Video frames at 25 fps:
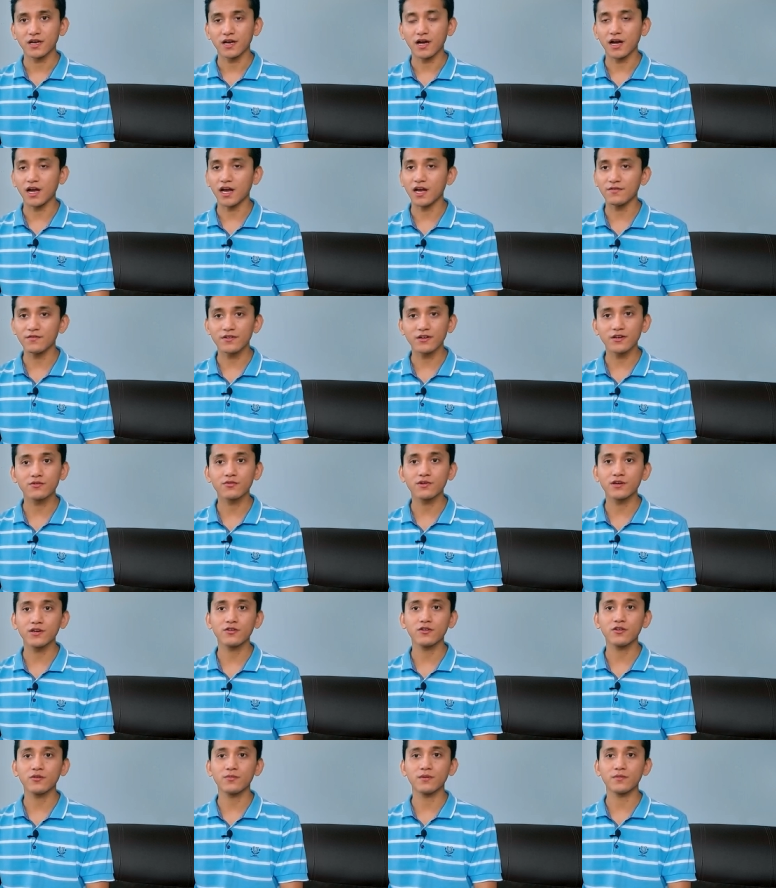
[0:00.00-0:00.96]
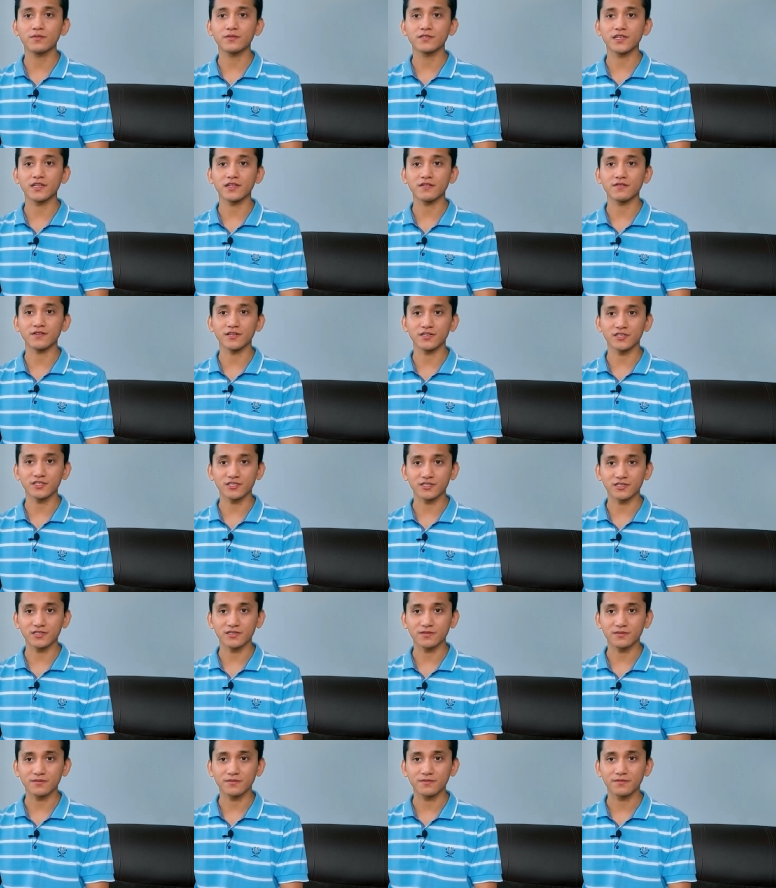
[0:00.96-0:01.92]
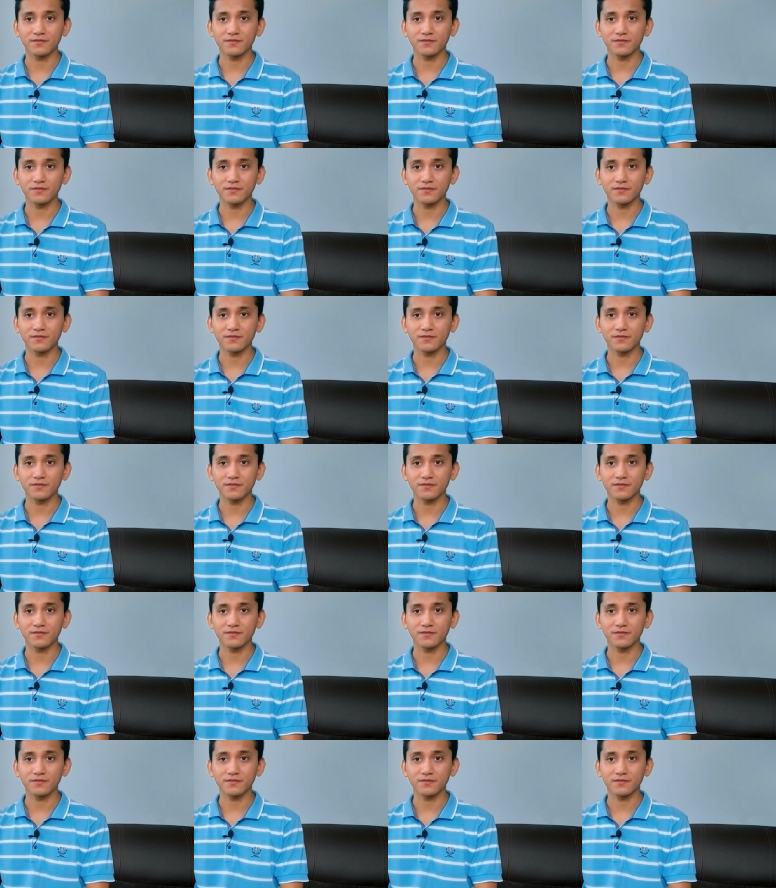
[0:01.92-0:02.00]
I have a great hope of salvation.